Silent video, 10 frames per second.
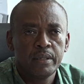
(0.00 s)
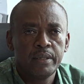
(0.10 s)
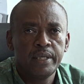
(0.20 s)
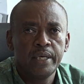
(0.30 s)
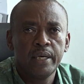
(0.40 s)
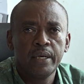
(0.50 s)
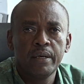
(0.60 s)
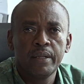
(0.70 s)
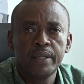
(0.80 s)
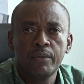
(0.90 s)

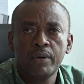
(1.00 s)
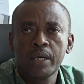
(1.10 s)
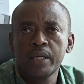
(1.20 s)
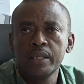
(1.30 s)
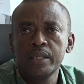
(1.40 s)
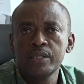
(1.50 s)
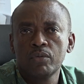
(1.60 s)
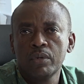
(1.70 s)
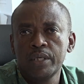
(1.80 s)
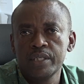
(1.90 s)
their work in this
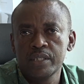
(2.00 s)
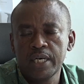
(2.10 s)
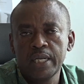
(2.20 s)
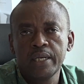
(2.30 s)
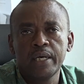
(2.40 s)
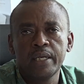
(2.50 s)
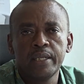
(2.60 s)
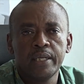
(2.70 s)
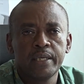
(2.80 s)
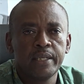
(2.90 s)
world is done, and
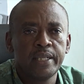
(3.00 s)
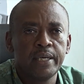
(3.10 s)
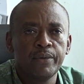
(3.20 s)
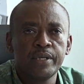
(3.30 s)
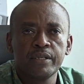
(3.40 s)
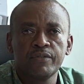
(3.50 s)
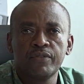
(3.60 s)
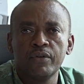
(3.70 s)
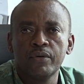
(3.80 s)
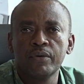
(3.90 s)
that they are waiting
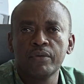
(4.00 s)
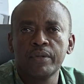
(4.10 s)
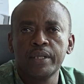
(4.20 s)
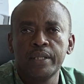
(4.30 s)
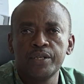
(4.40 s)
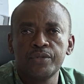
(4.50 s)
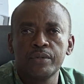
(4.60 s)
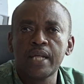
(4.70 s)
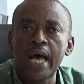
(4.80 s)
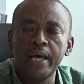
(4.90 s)
for, they
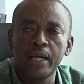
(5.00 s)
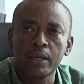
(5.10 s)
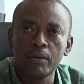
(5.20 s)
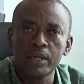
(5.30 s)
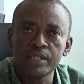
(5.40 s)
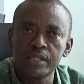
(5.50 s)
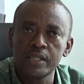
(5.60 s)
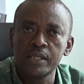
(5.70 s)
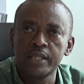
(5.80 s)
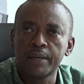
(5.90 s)
should die and go and
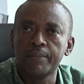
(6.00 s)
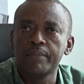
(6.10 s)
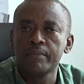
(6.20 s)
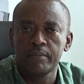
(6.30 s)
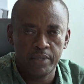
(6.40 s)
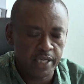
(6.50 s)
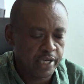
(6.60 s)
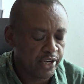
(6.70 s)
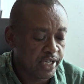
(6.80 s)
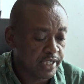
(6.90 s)
see their
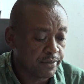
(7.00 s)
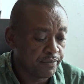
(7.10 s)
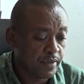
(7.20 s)
creator.